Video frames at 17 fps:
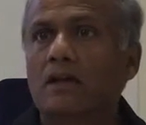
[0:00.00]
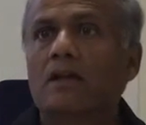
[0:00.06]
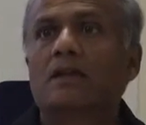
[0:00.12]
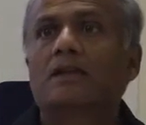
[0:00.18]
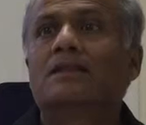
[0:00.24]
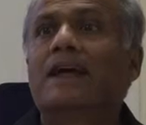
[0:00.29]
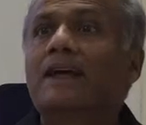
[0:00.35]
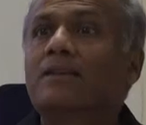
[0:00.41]

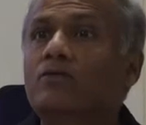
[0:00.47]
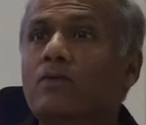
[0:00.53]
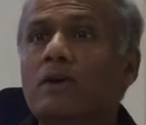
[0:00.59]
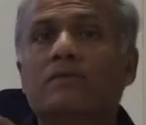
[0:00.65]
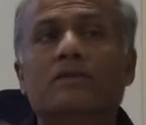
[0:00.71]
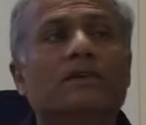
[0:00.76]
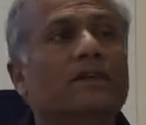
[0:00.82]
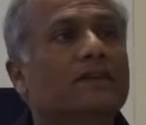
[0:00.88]
That's
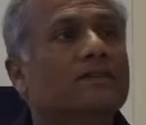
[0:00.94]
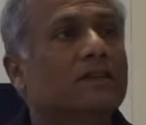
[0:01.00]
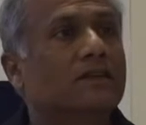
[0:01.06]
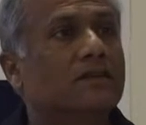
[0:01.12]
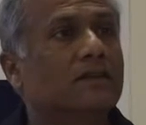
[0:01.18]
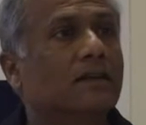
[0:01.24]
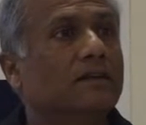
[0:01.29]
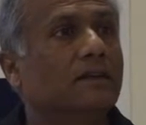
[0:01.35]
why we're
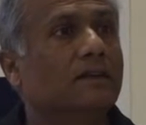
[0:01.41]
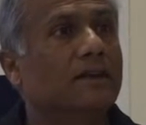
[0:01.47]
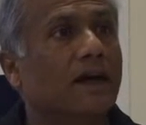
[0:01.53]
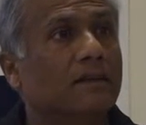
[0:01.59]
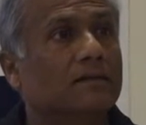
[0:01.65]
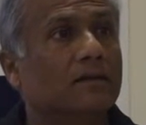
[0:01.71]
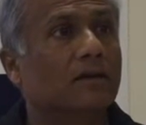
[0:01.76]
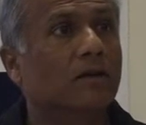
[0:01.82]
resisting the
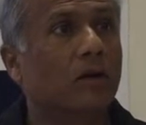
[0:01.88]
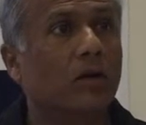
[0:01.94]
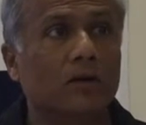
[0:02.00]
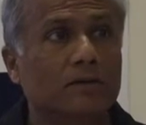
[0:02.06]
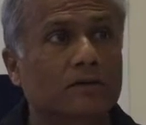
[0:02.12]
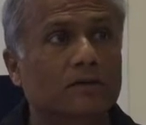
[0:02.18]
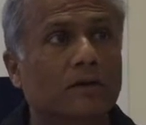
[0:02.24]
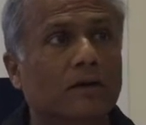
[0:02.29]
death
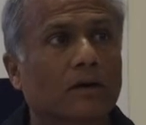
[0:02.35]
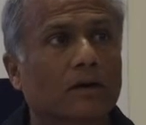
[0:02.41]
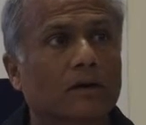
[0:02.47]
also.